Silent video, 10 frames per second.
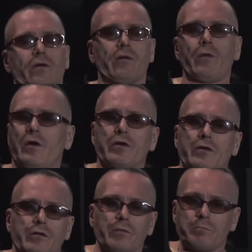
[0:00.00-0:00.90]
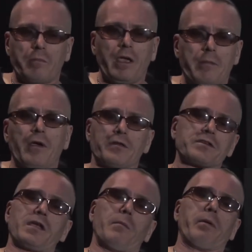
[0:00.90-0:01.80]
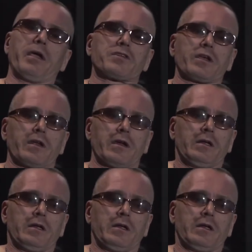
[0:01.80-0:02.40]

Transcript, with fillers: we are maybe on the same page, and